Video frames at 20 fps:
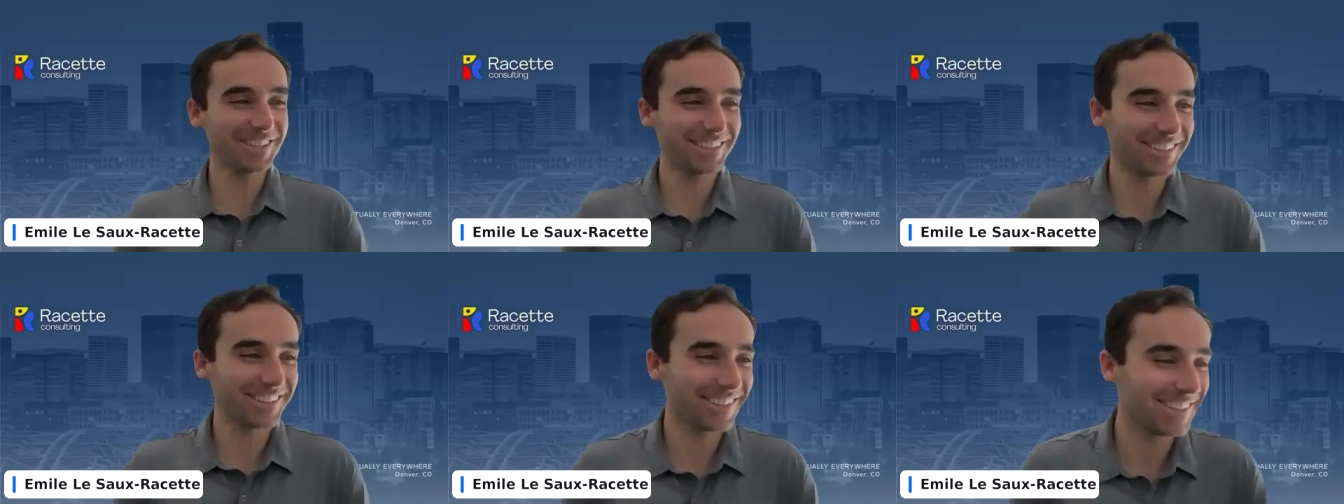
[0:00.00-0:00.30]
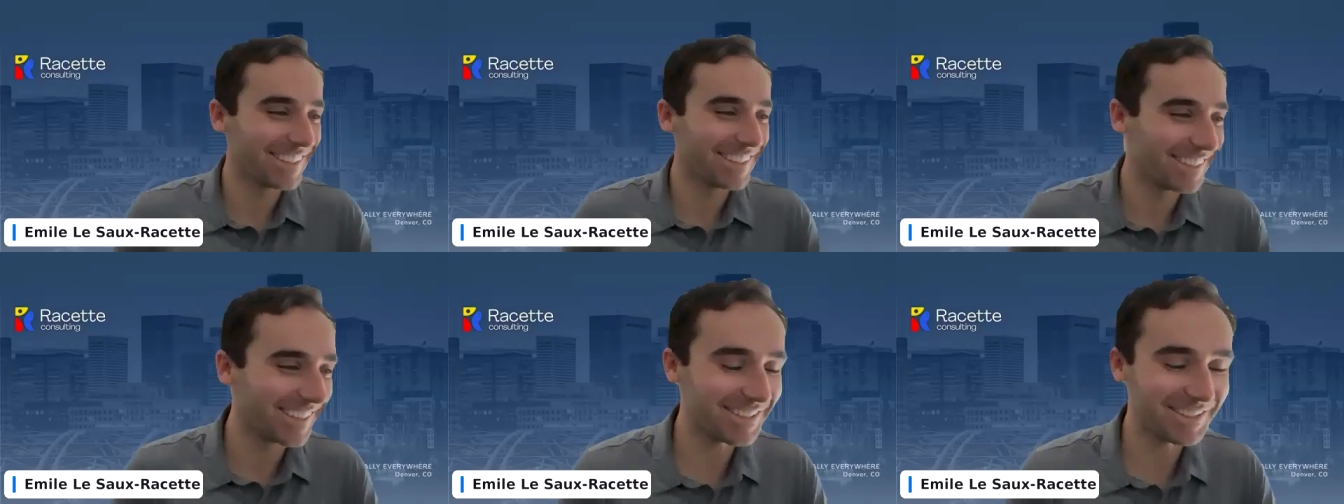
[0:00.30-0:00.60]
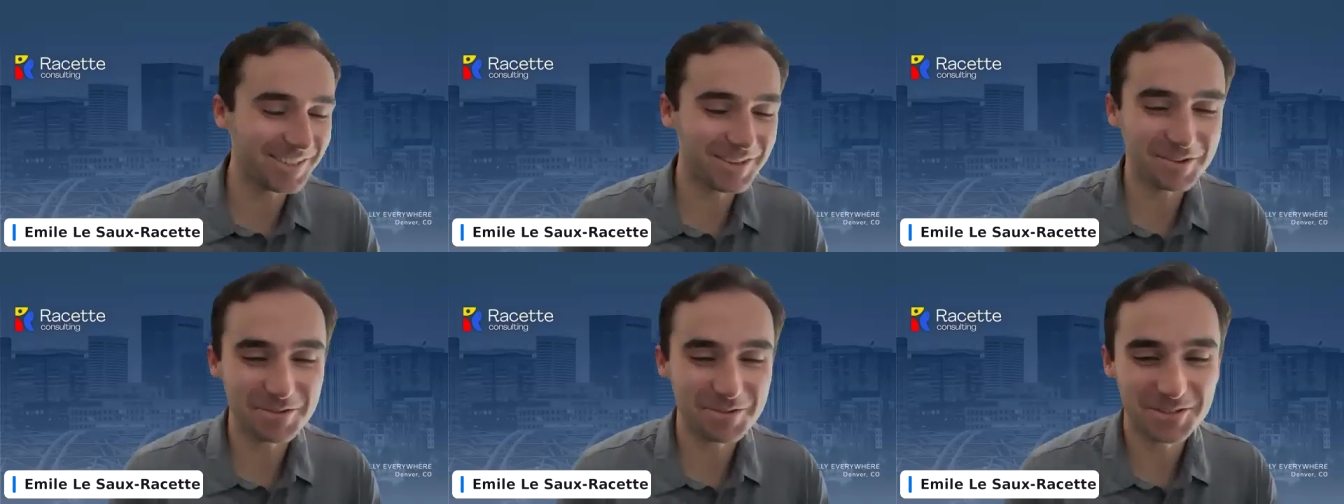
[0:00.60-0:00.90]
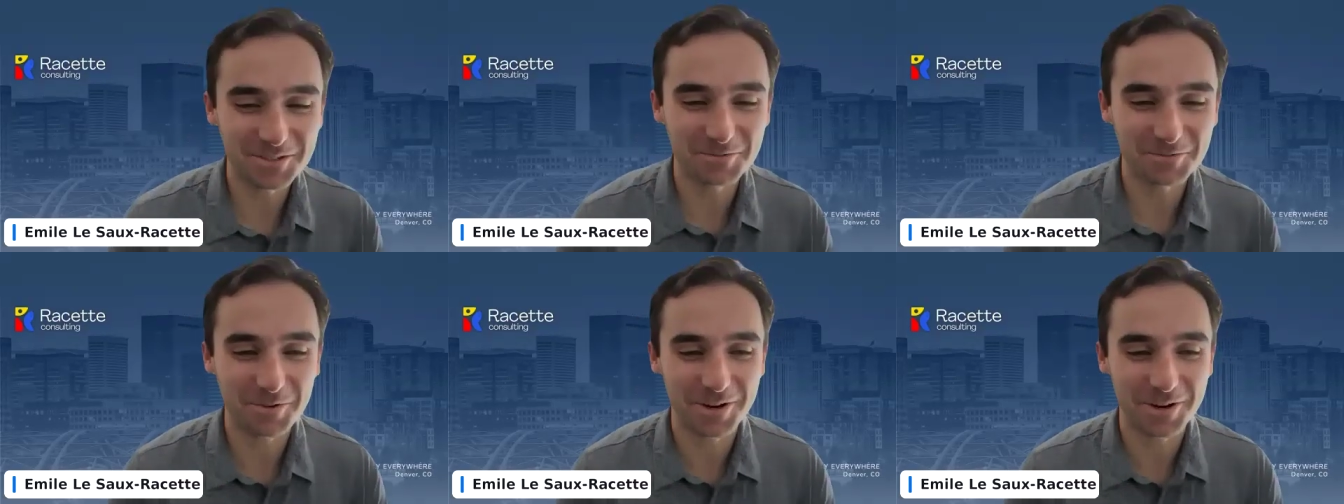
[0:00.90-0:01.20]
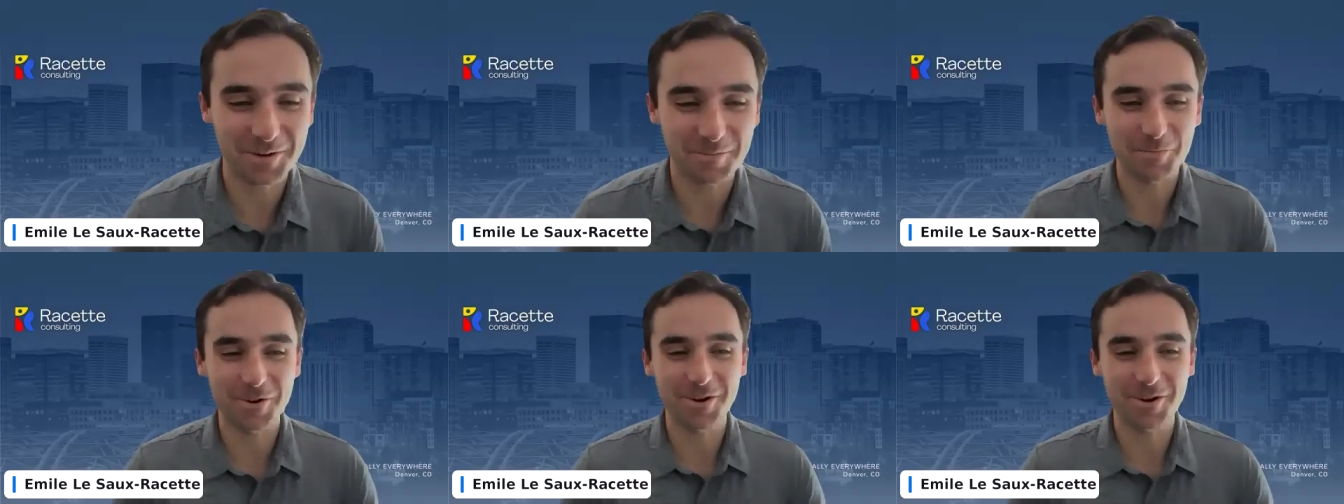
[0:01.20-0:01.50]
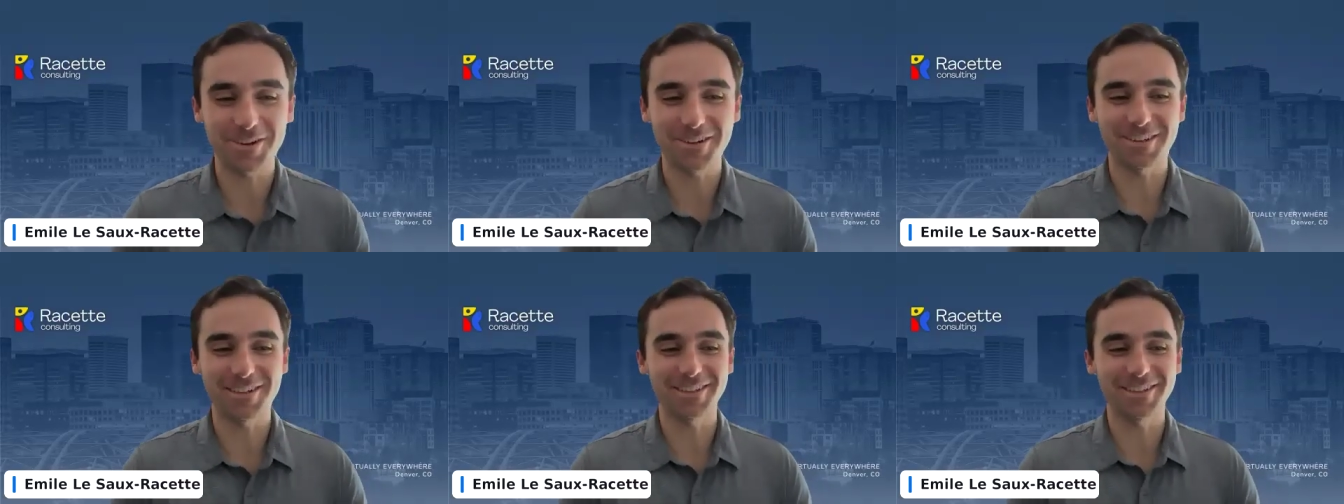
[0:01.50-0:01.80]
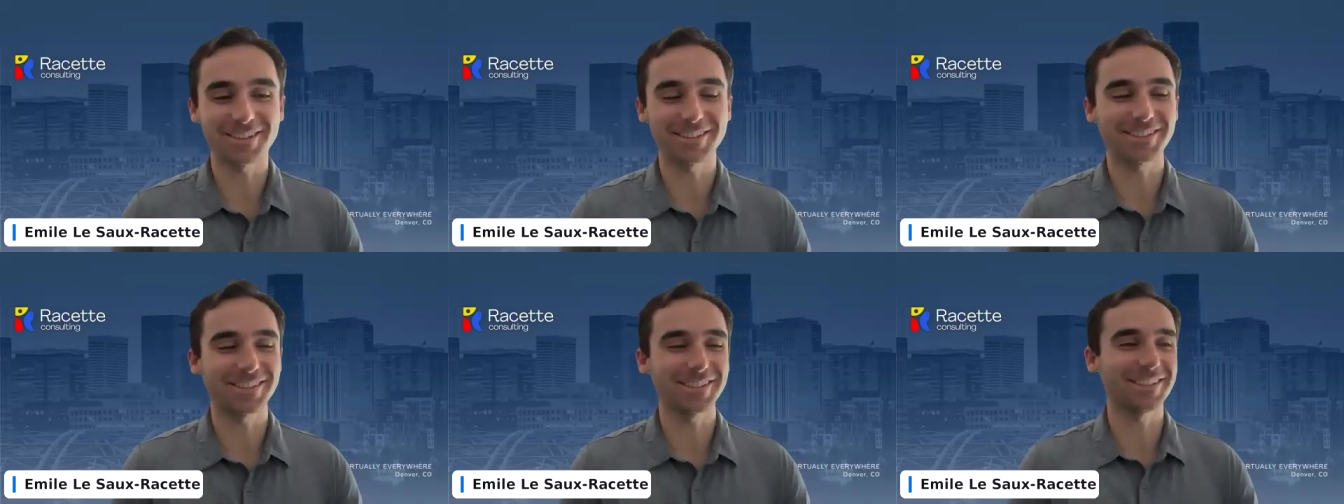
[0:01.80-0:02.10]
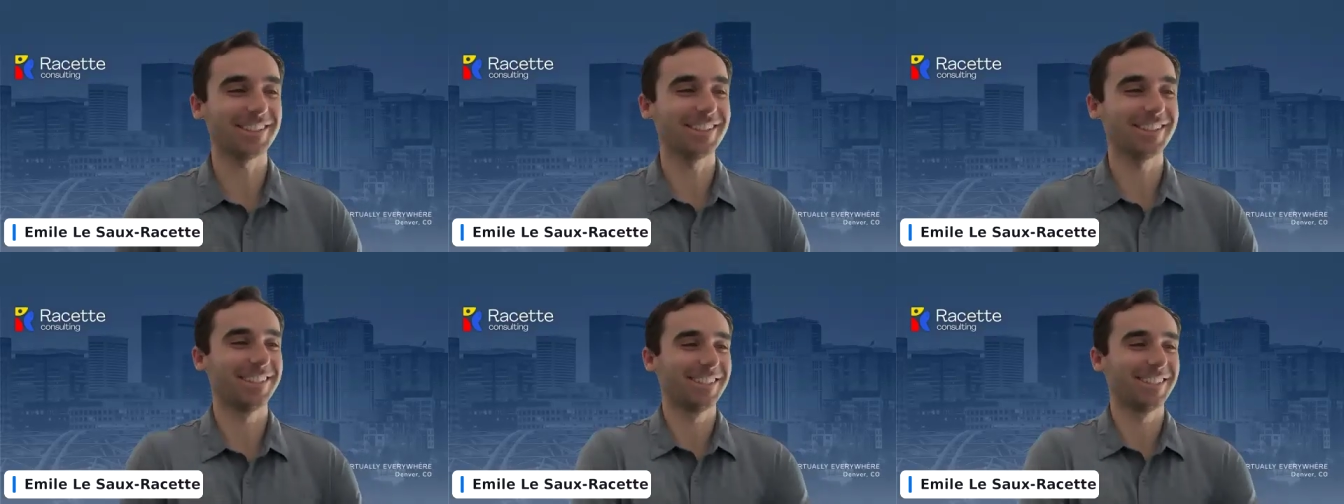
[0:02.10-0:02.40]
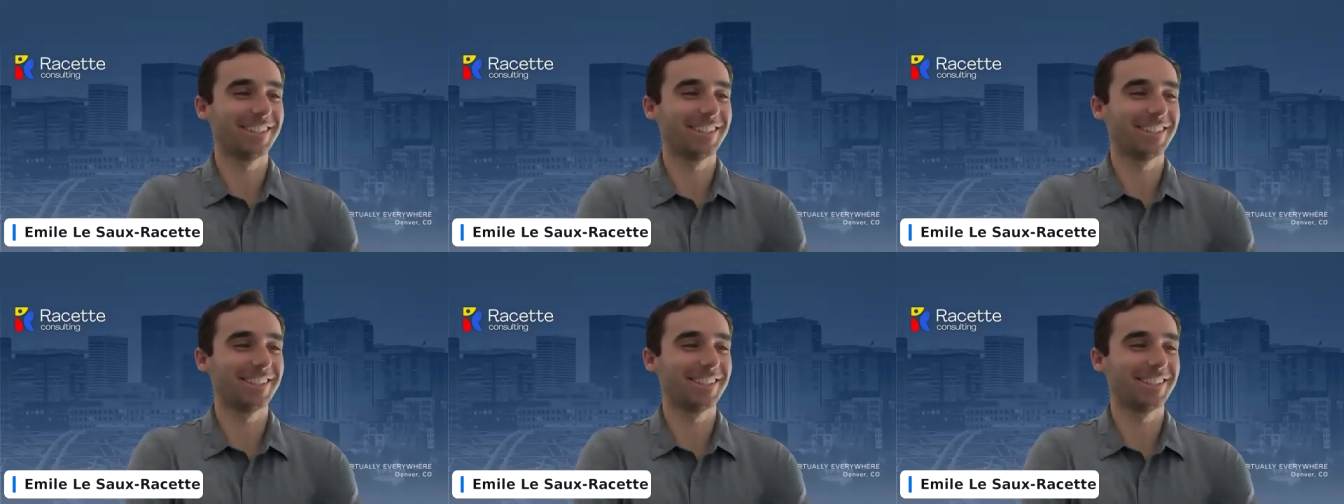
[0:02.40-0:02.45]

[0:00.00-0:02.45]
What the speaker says: always it's always a work in progress, right?